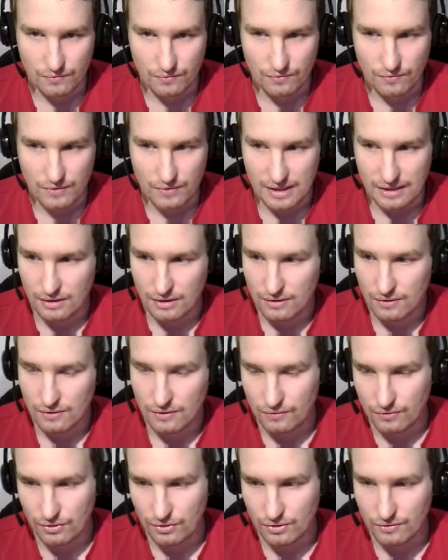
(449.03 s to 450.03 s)
when
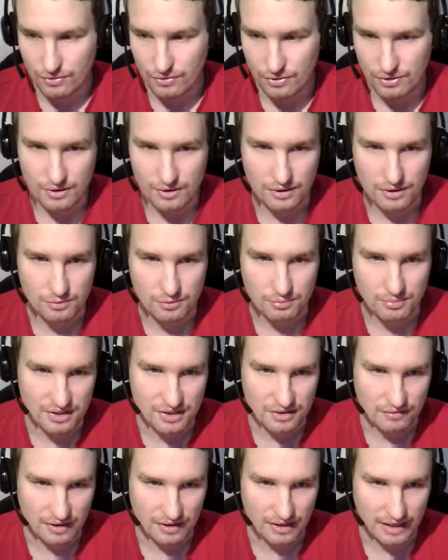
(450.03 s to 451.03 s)
for the
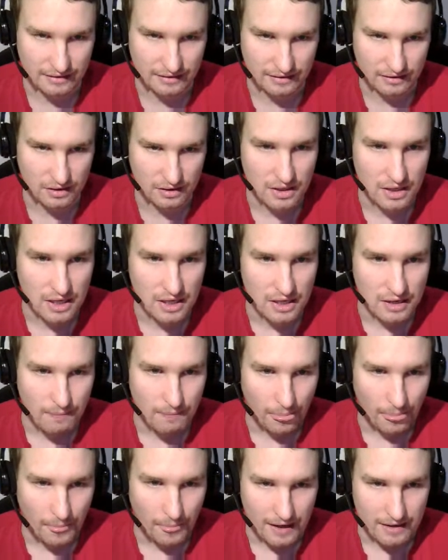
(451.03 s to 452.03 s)
specific letter.
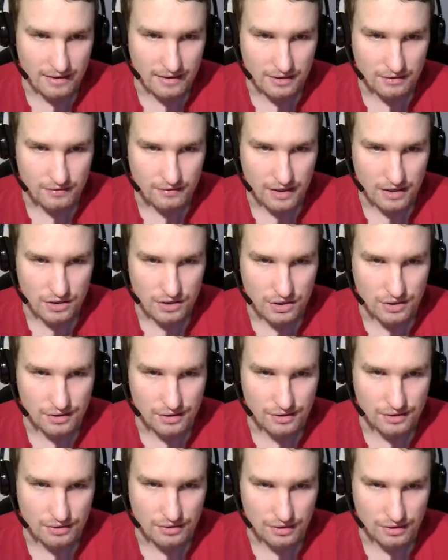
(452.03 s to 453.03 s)
And this function
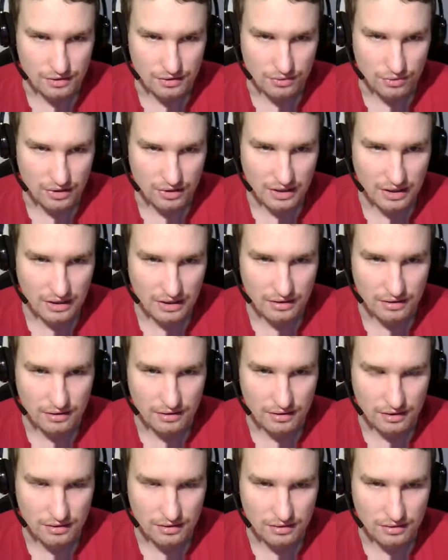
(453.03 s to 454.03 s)
is doing it.
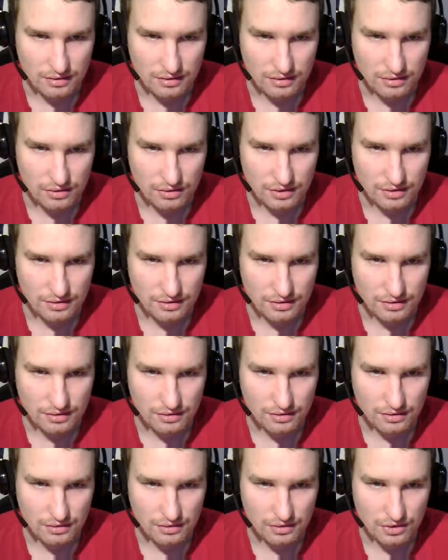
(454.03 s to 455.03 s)
It's
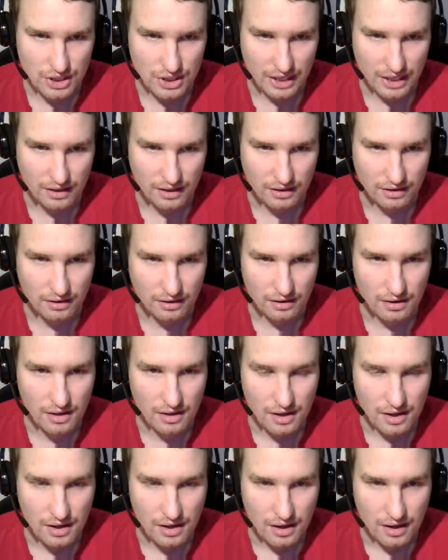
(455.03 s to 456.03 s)
just checking.
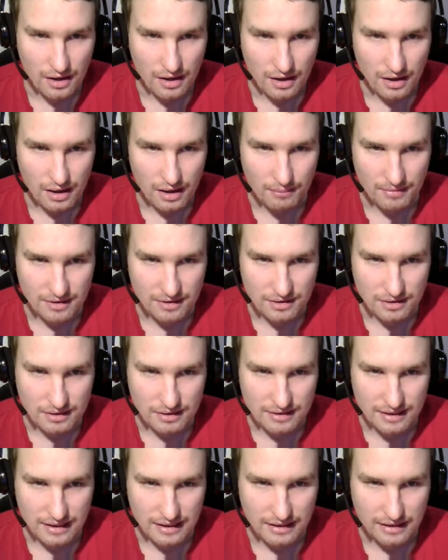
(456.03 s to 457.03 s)
It's
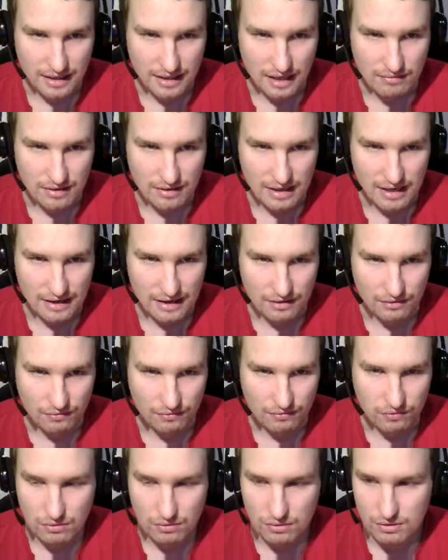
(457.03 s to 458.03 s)
setting every LED of
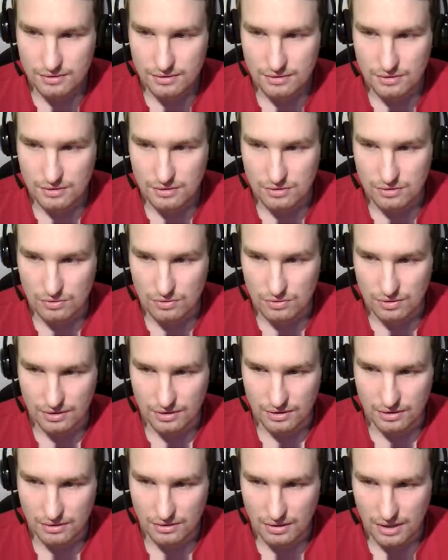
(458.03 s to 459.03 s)
false so that
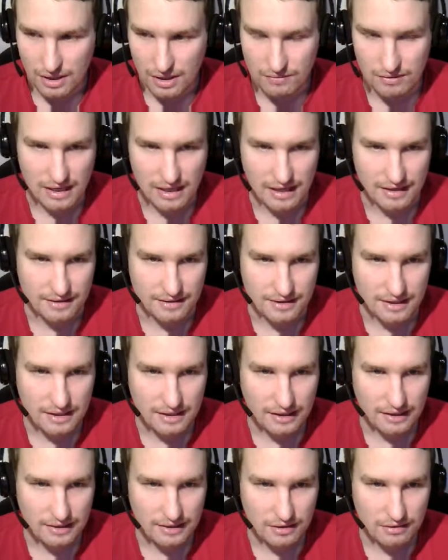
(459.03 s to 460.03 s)
every LED is
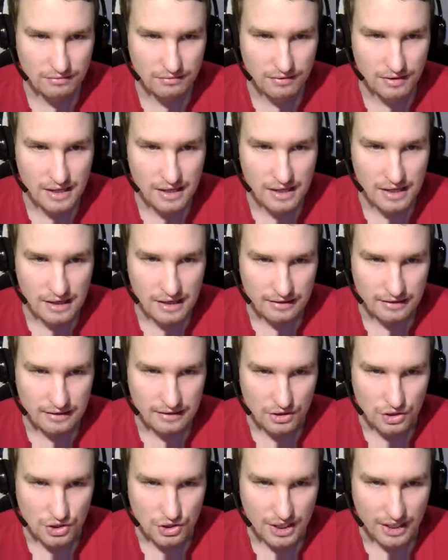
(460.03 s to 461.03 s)
inactive. Then
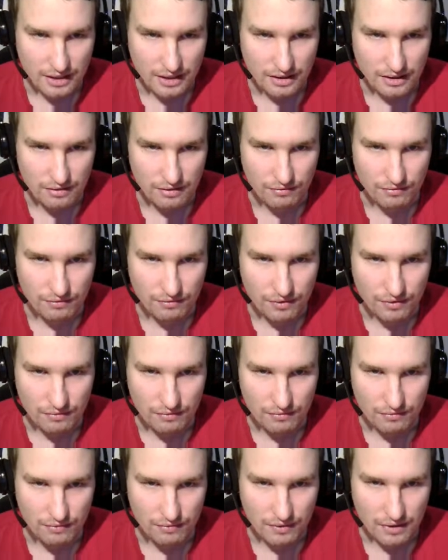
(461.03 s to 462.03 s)
it's checking if
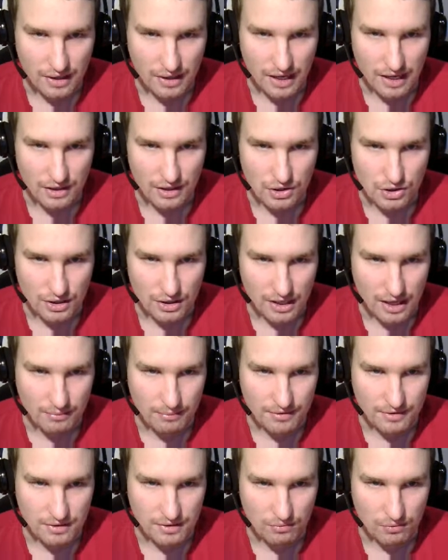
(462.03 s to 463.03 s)
H and
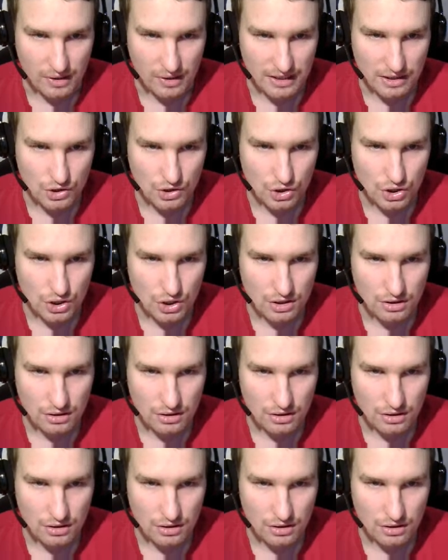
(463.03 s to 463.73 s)
M is in range,